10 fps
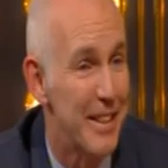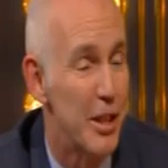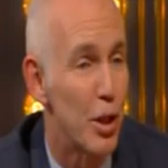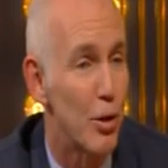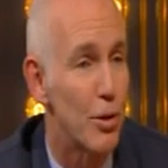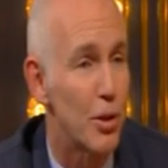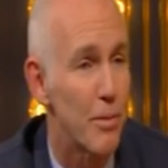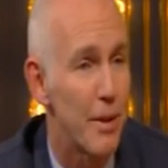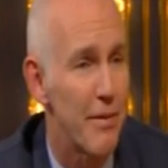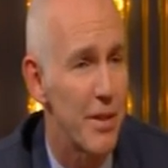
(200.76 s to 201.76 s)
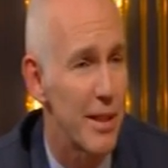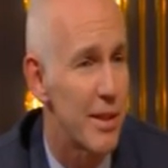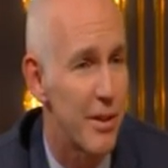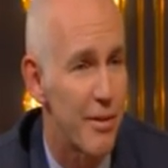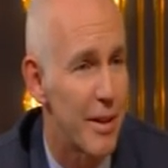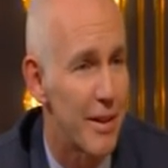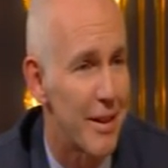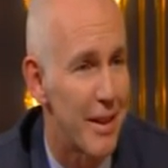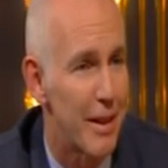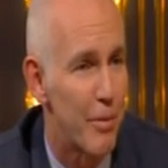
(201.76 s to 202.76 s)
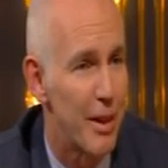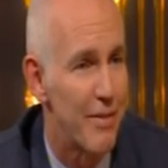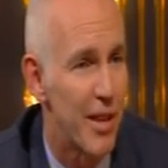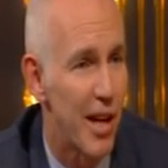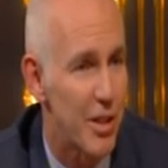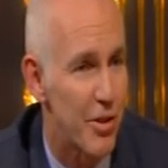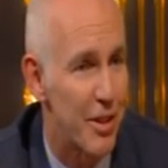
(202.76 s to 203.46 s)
So give us a sort of a brief glossary.